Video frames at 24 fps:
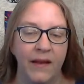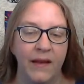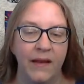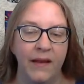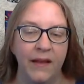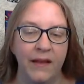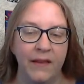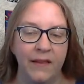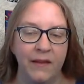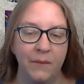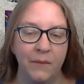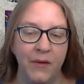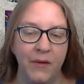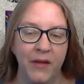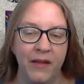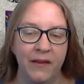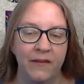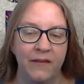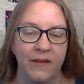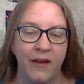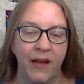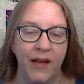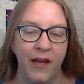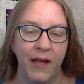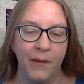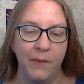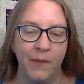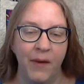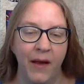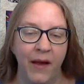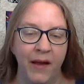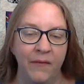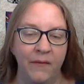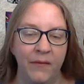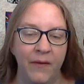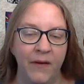In the meantime,
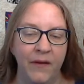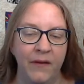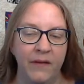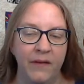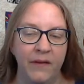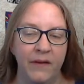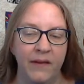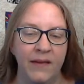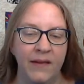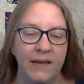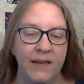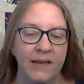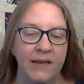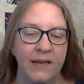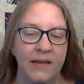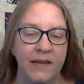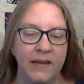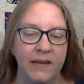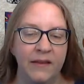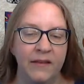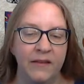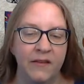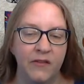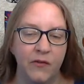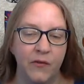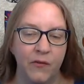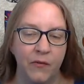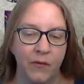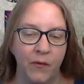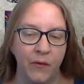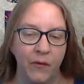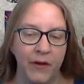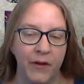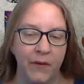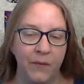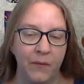I felt at least
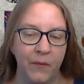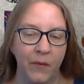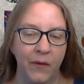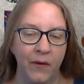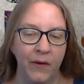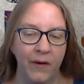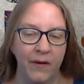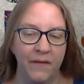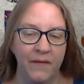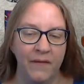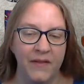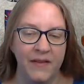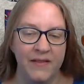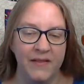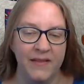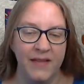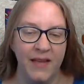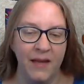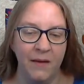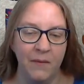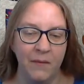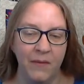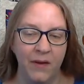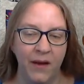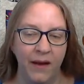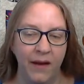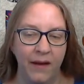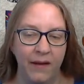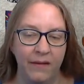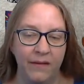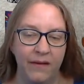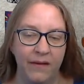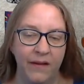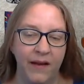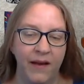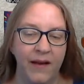forty more of the same kind,
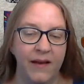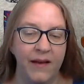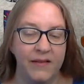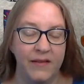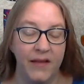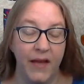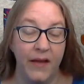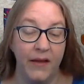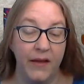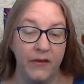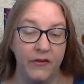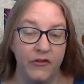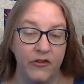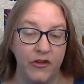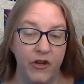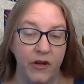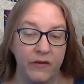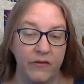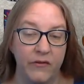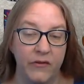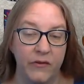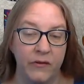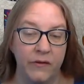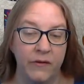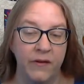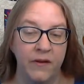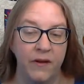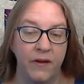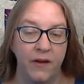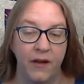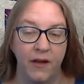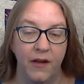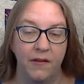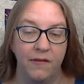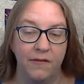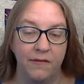as I conjectured,
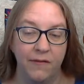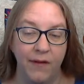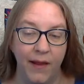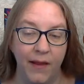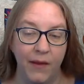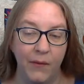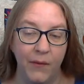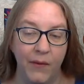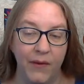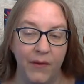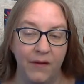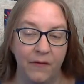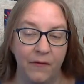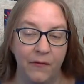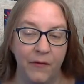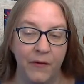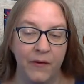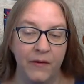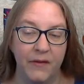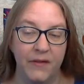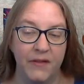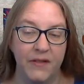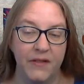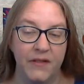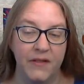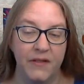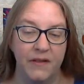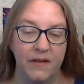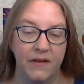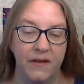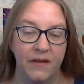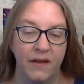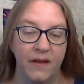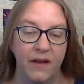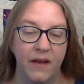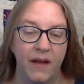following the first.
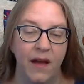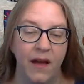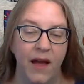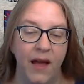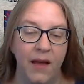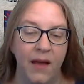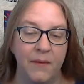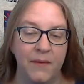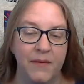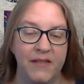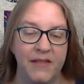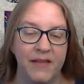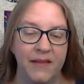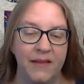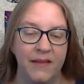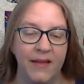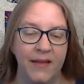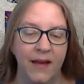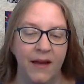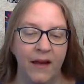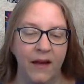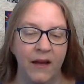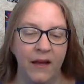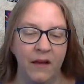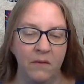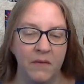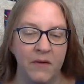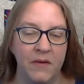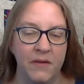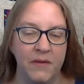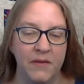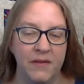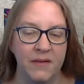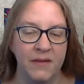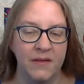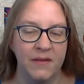I was in the
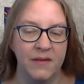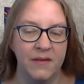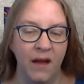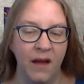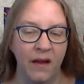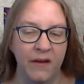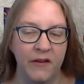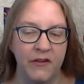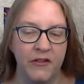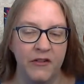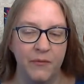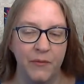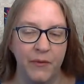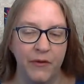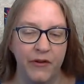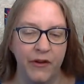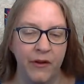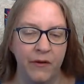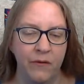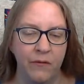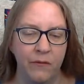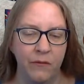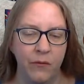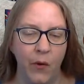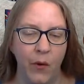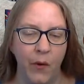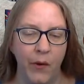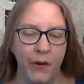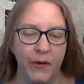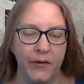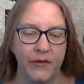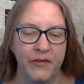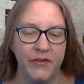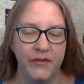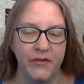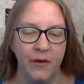utmost astonishment and
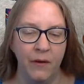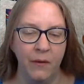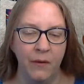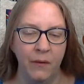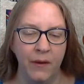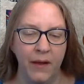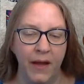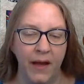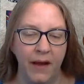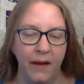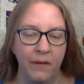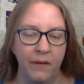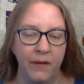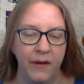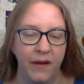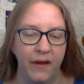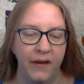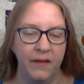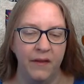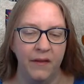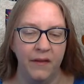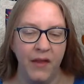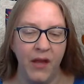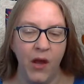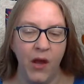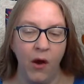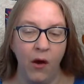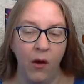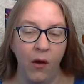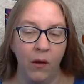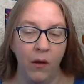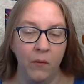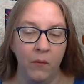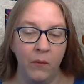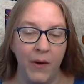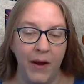roared so loud that they
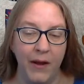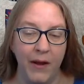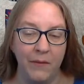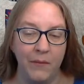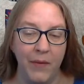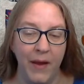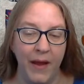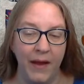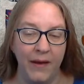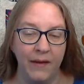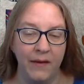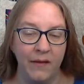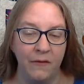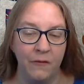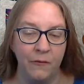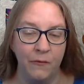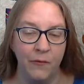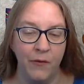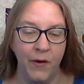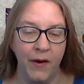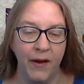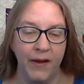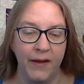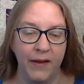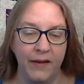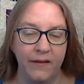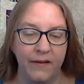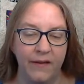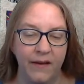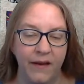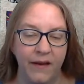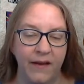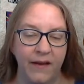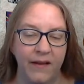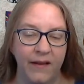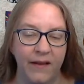all ran back in a fright,
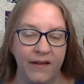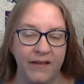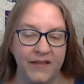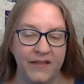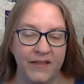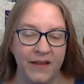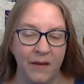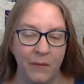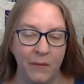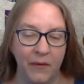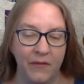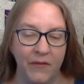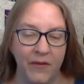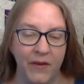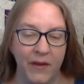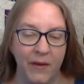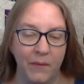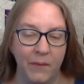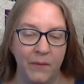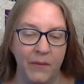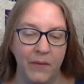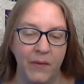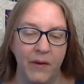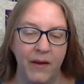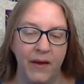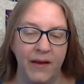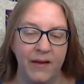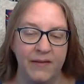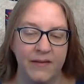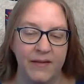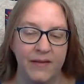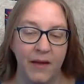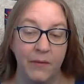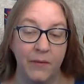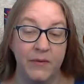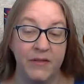and some of them,
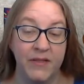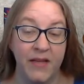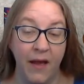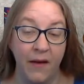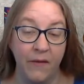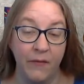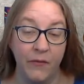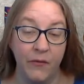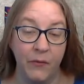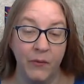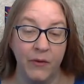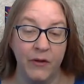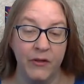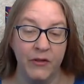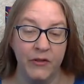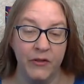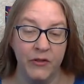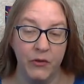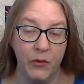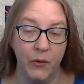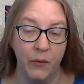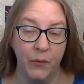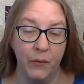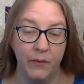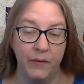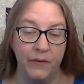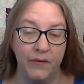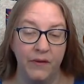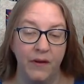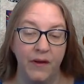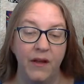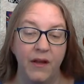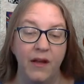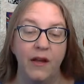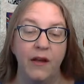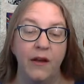as I was afterwards told,
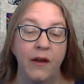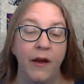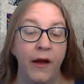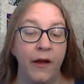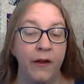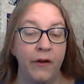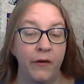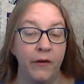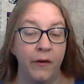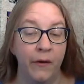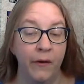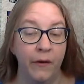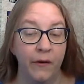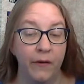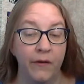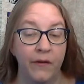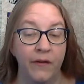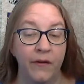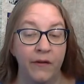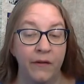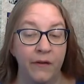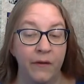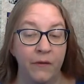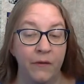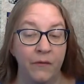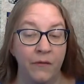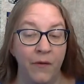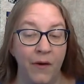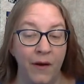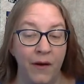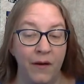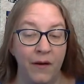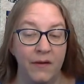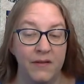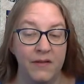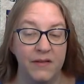got hurt in the
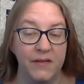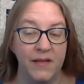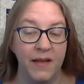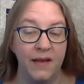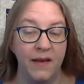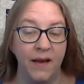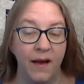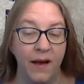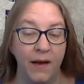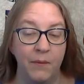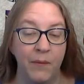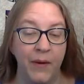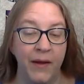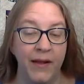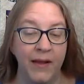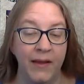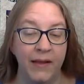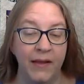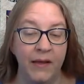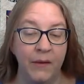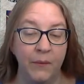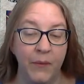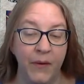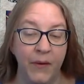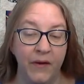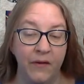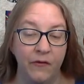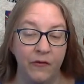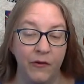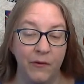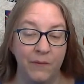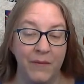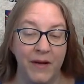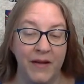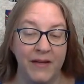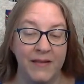falls they got by leaping
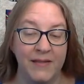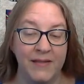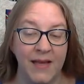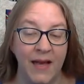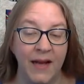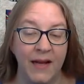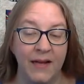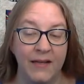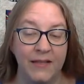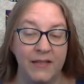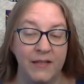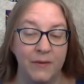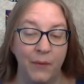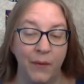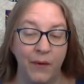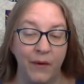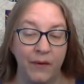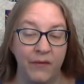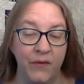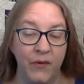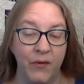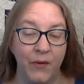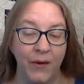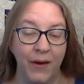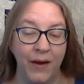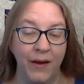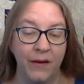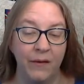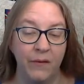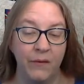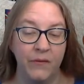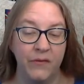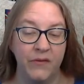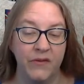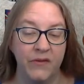from my sides upon the ground.